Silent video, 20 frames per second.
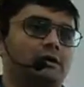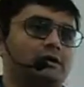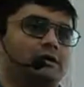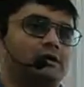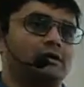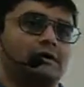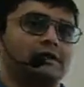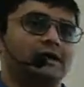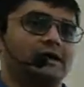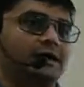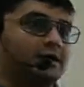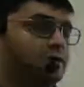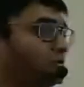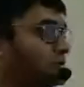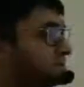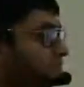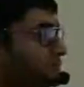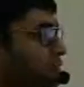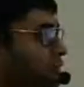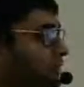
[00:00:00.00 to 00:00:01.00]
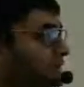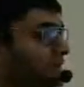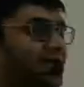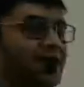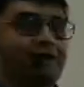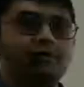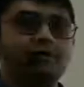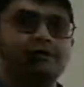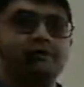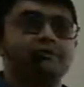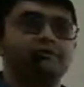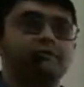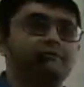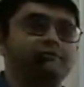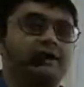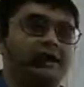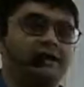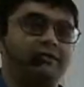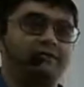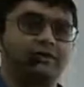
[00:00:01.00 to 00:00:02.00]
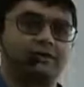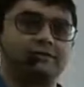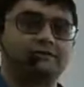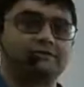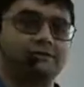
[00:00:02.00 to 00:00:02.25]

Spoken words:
Okay, it was more than 5 years.